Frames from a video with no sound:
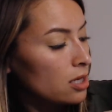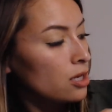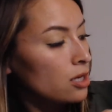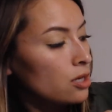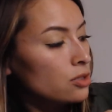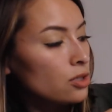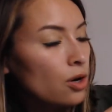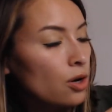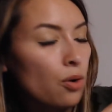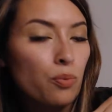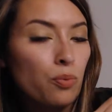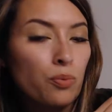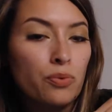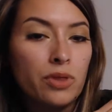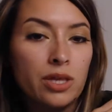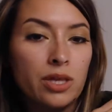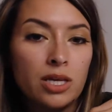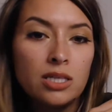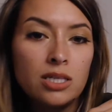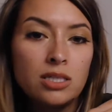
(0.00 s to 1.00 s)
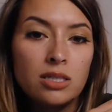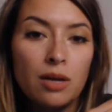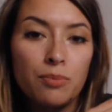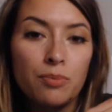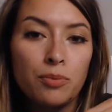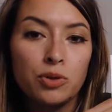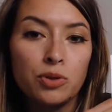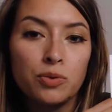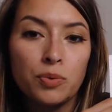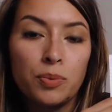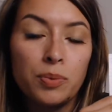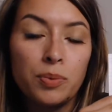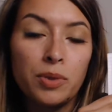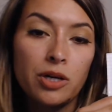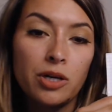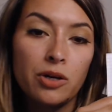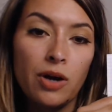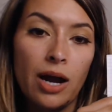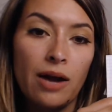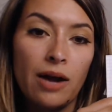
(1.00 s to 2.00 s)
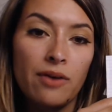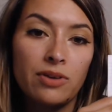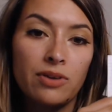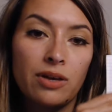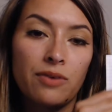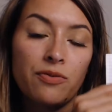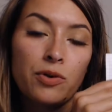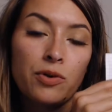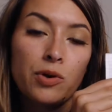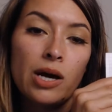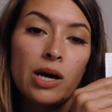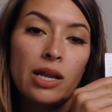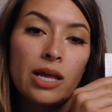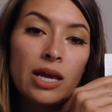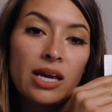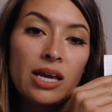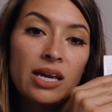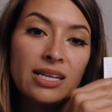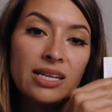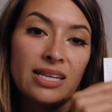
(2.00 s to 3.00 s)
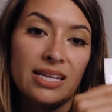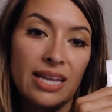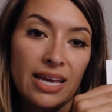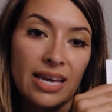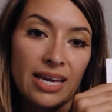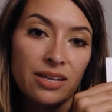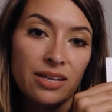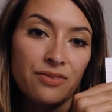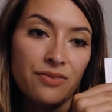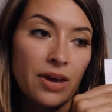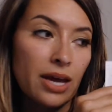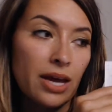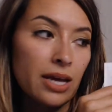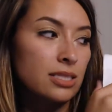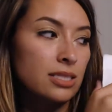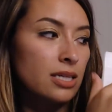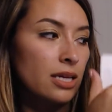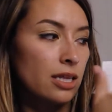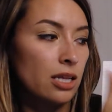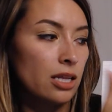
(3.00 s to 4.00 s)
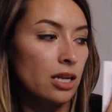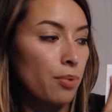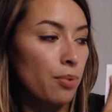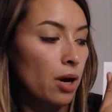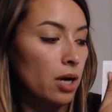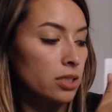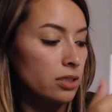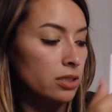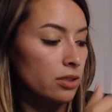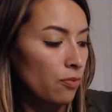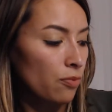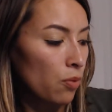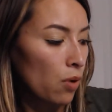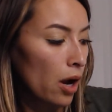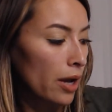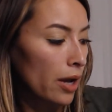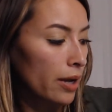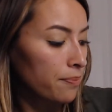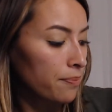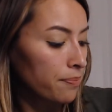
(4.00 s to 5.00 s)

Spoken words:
So these numbers would be graphed if you had a negative x and then a positive y.